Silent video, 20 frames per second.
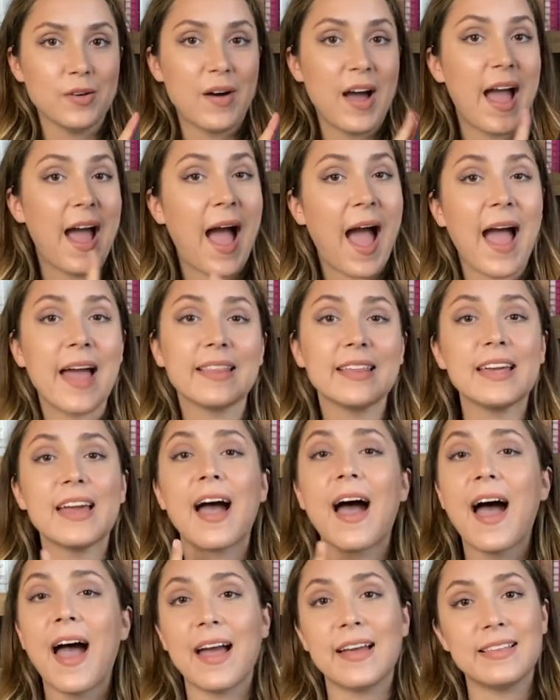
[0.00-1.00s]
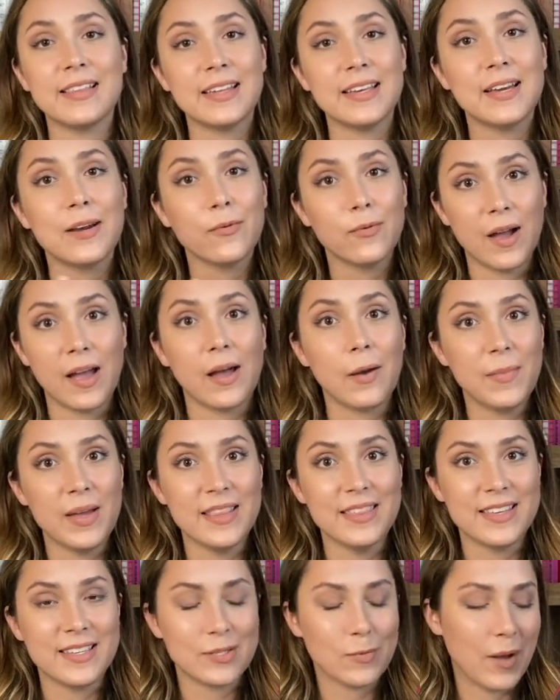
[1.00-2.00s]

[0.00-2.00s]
I highly, highly recommend this